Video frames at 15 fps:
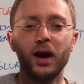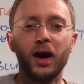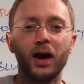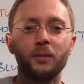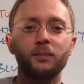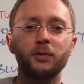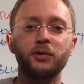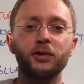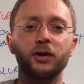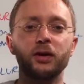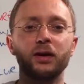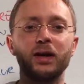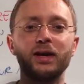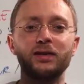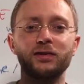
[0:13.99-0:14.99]

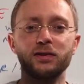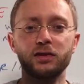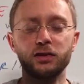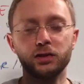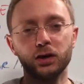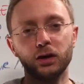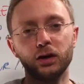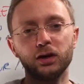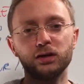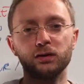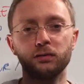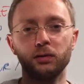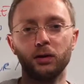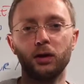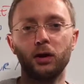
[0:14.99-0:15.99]
Aperture is the size
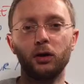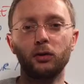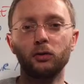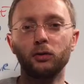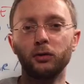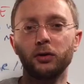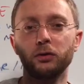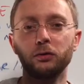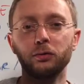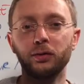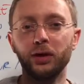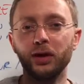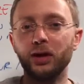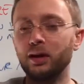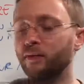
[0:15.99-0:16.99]
of the hole that you
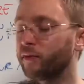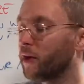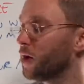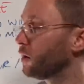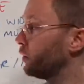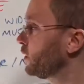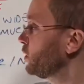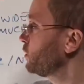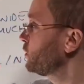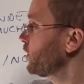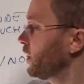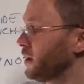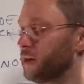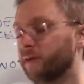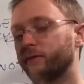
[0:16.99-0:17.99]
leave when you
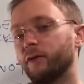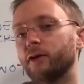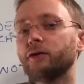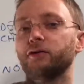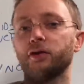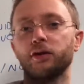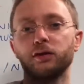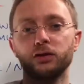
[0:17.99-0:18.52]
take a photo.